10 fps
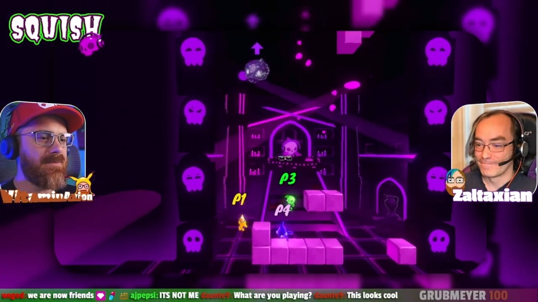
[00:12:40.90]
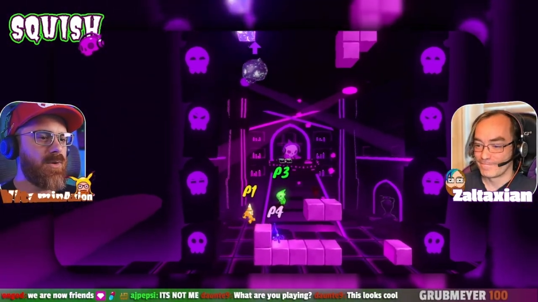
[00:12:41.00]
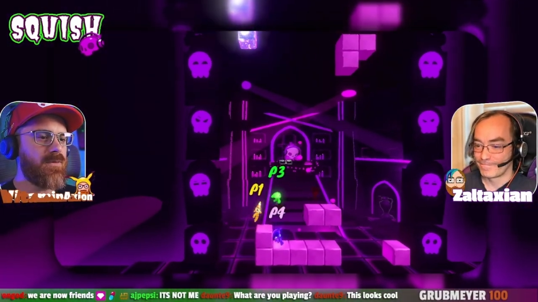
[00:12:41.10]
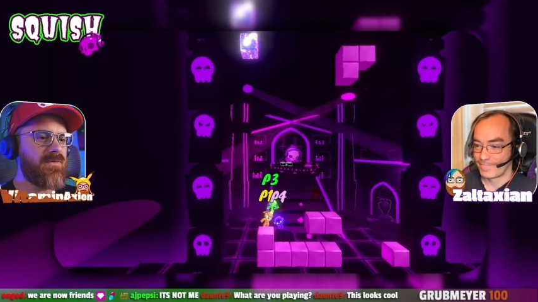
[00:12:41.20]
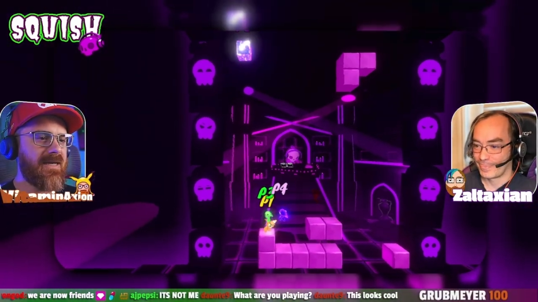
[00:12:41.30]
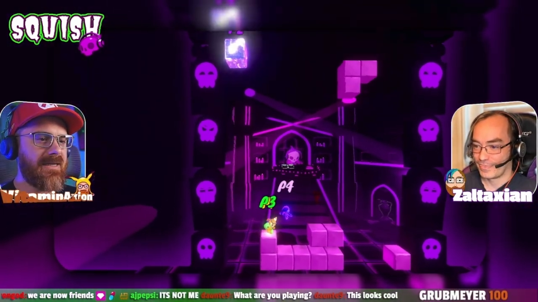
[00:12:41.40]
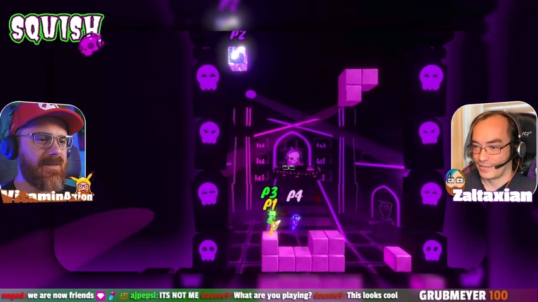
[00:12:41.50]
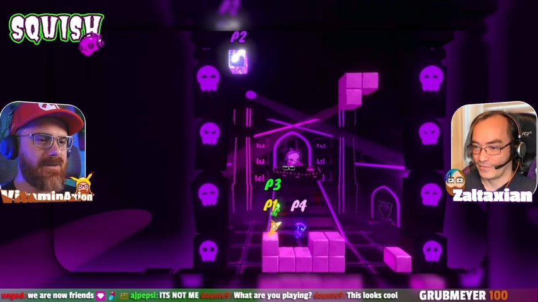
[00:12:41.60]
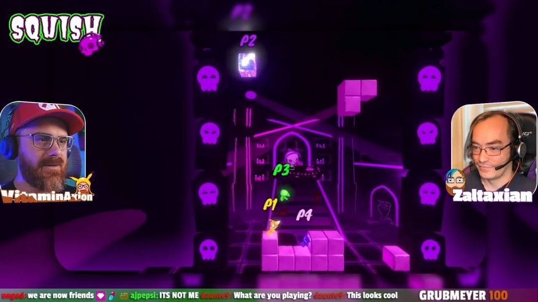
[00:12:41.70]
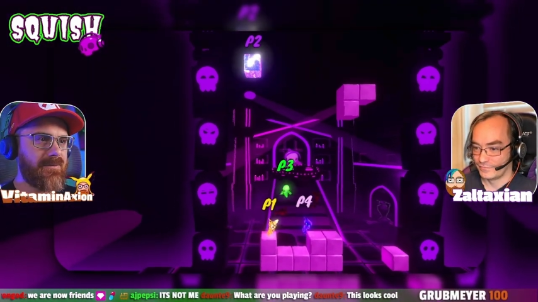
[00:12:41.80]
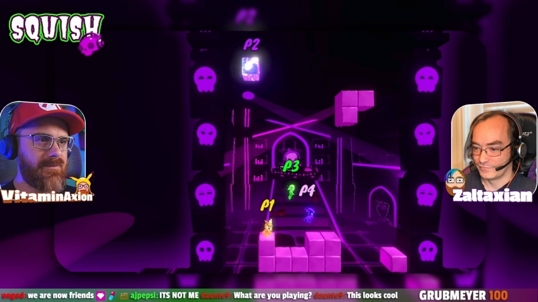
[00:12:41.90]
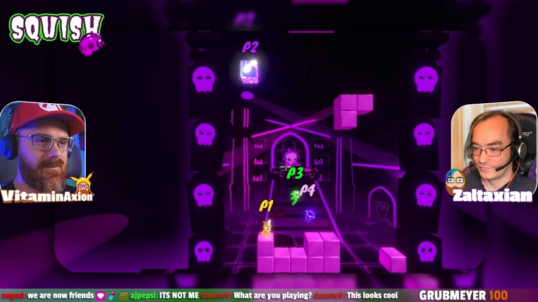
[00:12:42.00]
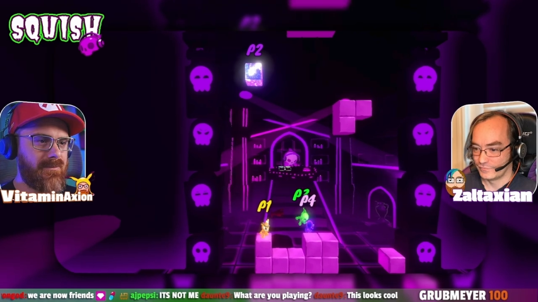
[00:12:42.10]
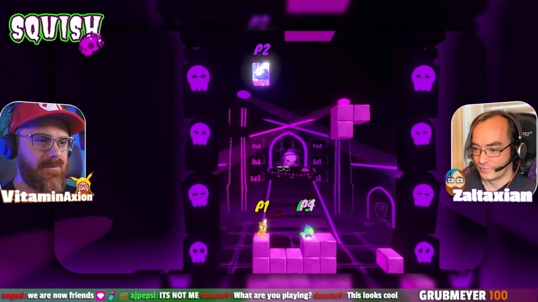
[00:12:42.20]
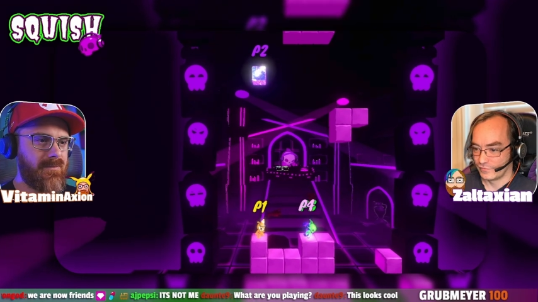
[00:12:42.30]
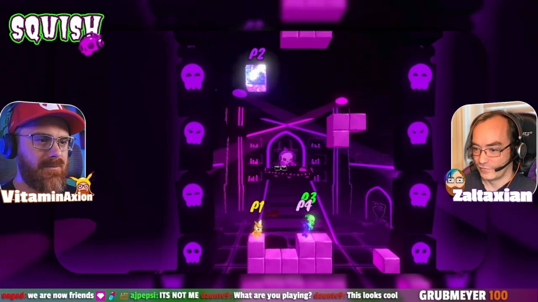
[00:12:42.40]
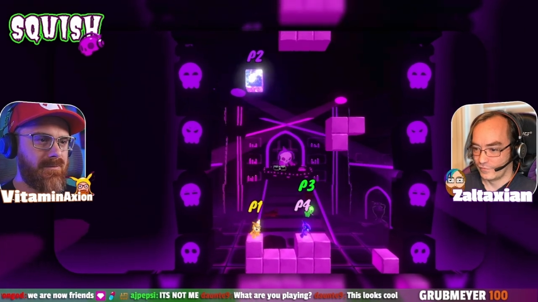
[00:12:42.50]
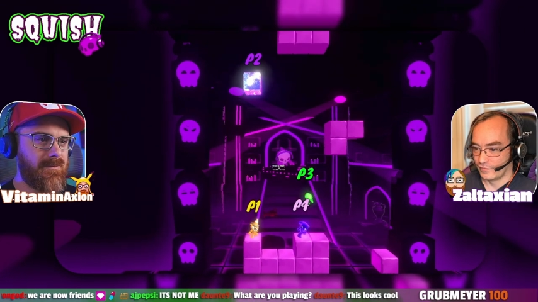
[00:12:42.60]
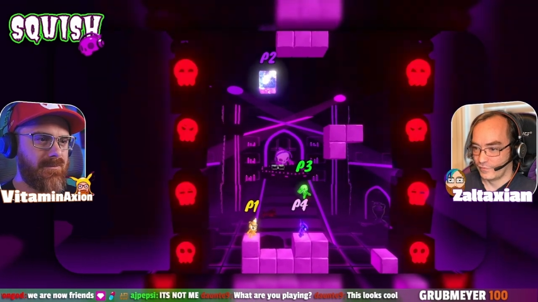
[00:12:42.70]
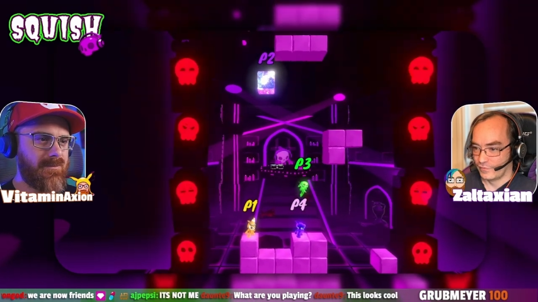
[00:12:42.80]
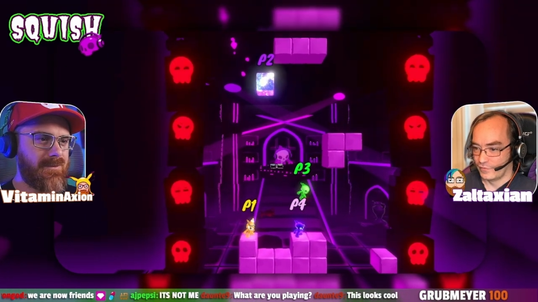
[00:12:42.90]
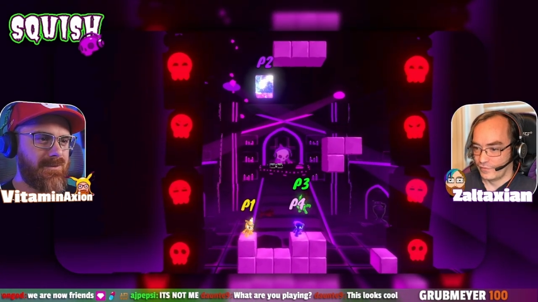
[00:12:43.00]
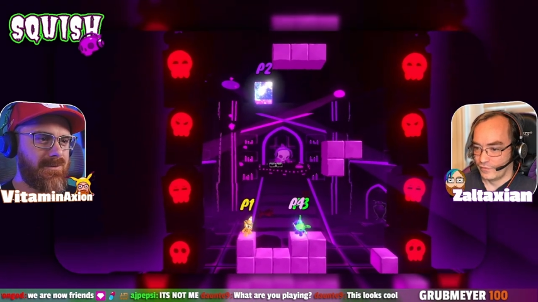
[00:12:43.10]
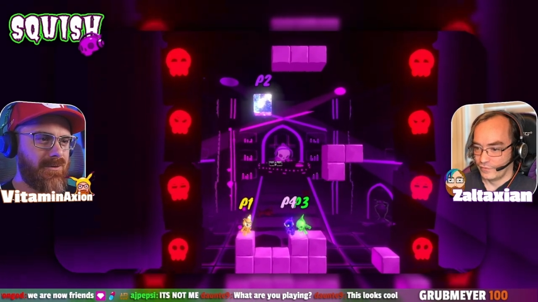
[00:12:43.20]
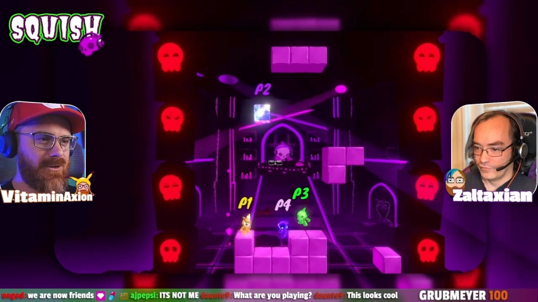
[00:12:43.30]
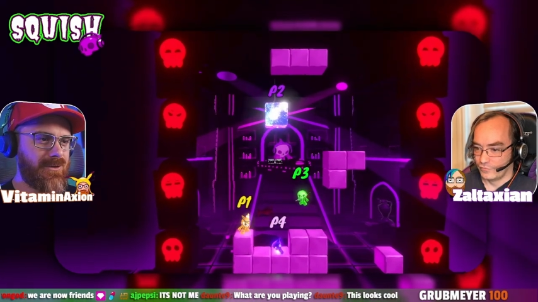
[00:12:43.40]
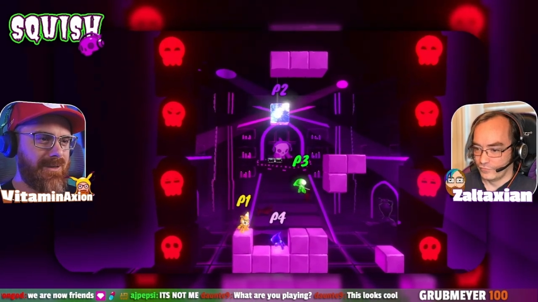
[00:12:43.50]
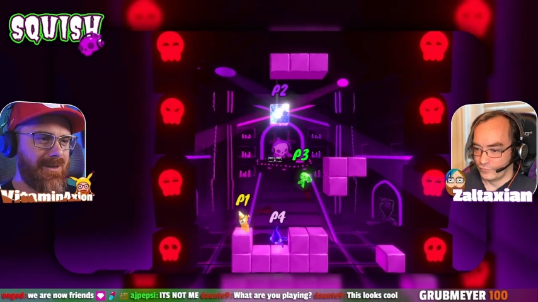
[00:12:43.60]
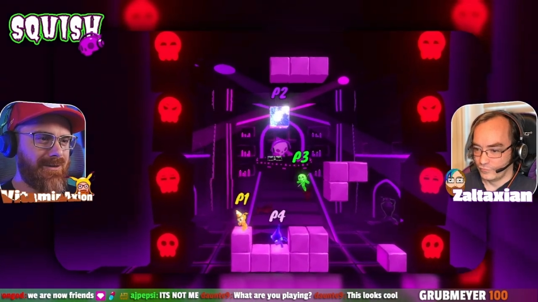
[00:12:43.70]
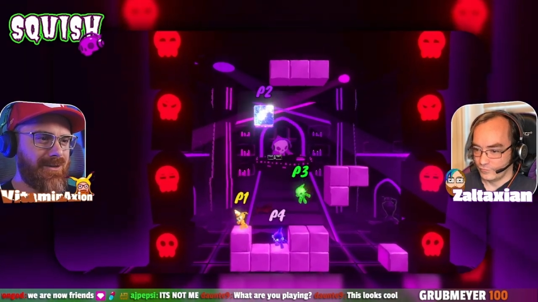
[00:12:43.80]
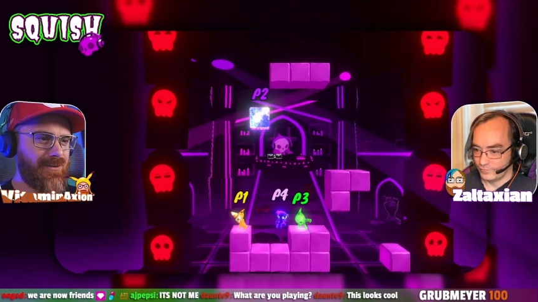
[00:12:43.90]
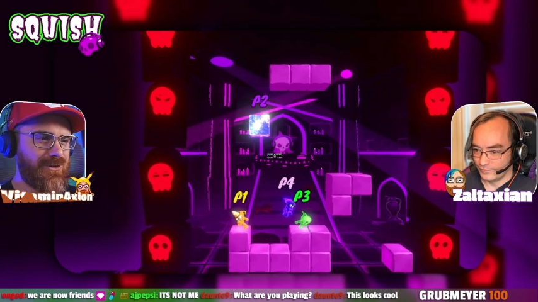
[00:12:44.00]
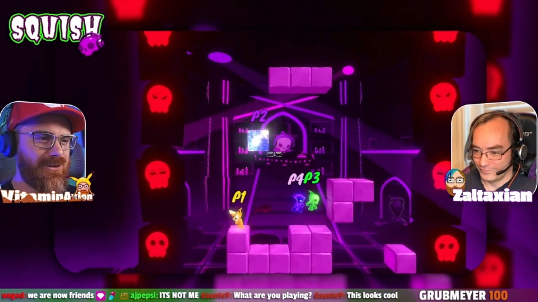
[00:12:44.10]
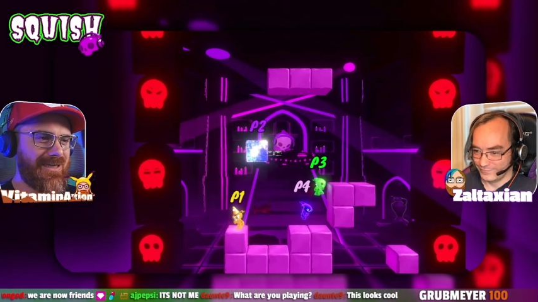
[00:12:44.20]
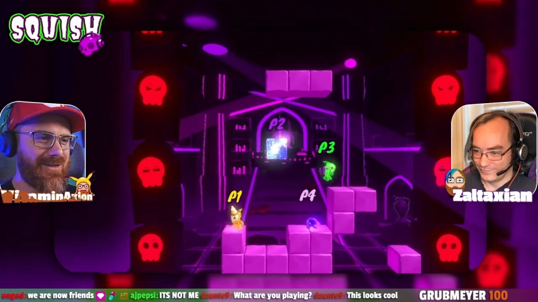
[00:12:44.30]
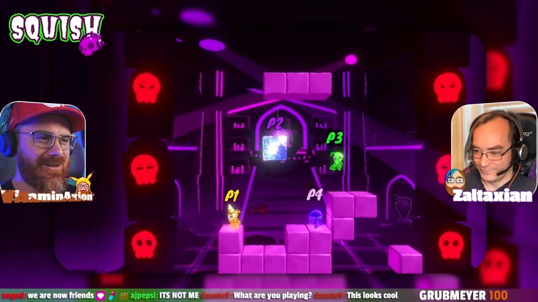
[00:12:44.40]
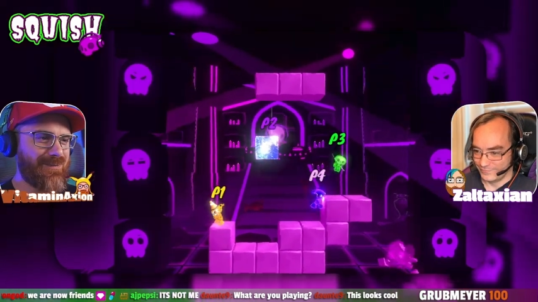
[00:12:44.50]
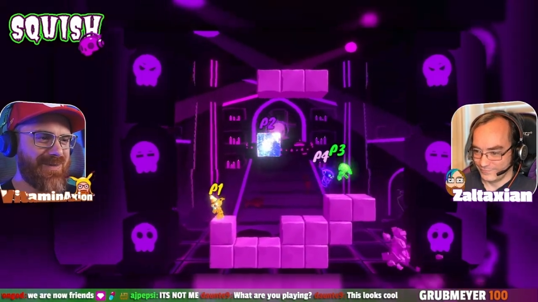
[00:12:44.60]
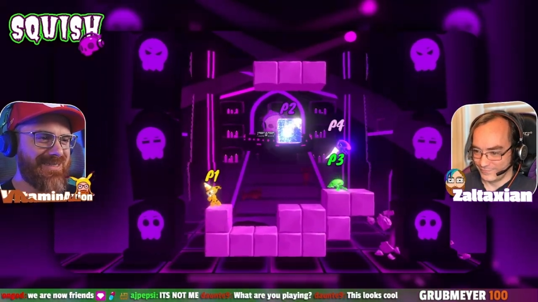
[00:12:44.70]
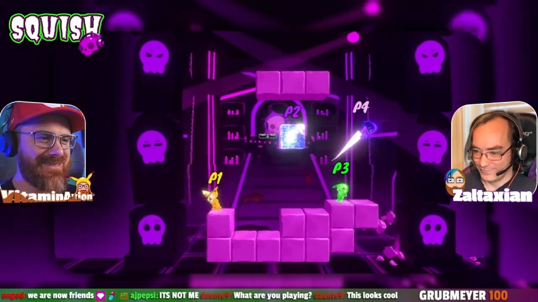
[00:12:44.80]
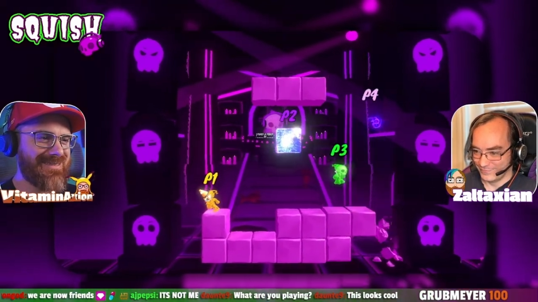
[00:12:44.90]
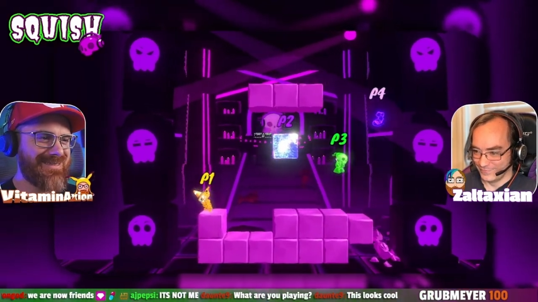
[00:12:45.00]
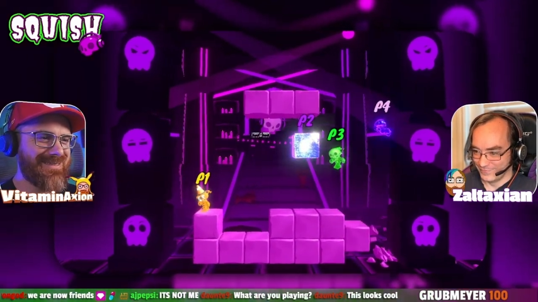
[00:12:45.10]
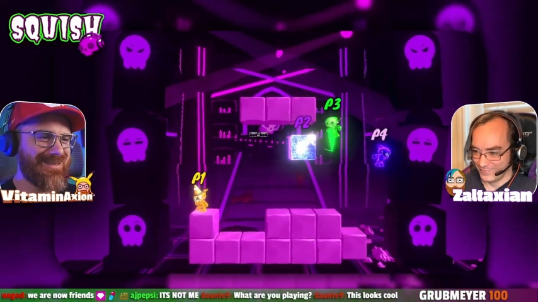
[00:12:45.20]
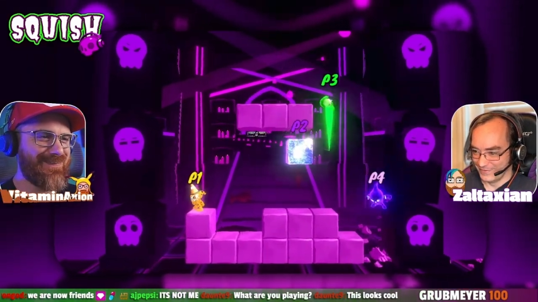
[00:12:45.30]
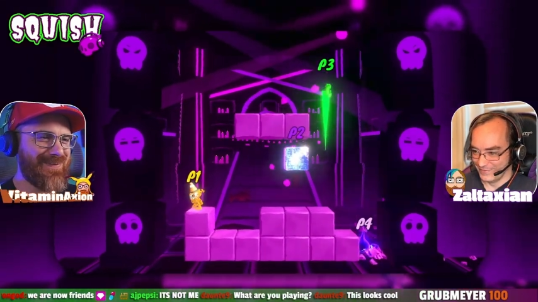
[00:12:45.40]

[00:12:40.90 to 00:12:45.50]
Speaker 1: they move, they kill you. Don't you dare! Don't you dare! You piece! You